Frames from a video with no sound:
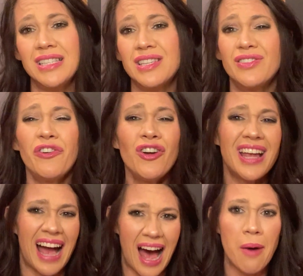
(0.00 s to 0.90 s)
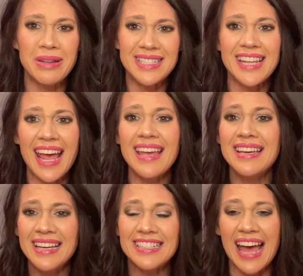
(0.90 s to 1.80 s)
it's very common today
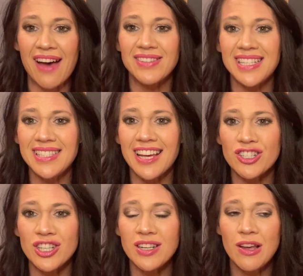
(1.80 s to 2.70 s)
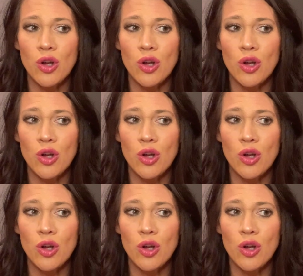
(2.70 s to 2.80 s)
to have a C-section,